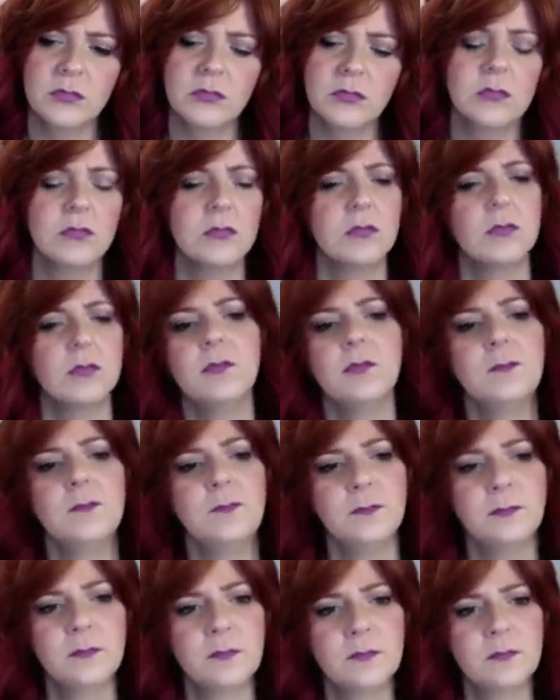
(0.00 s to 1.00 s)

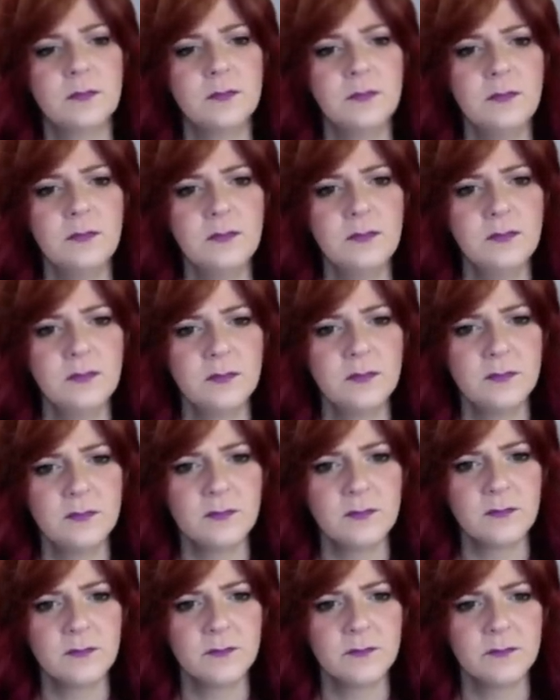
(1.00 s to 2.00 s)

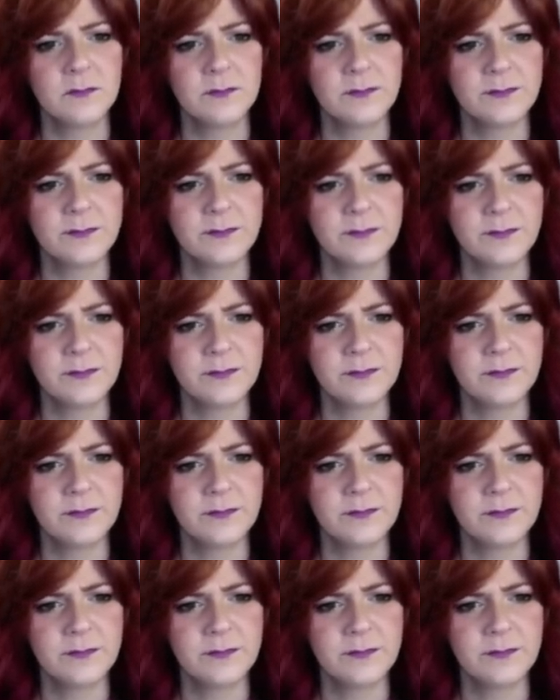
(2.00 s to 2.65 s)
(silent)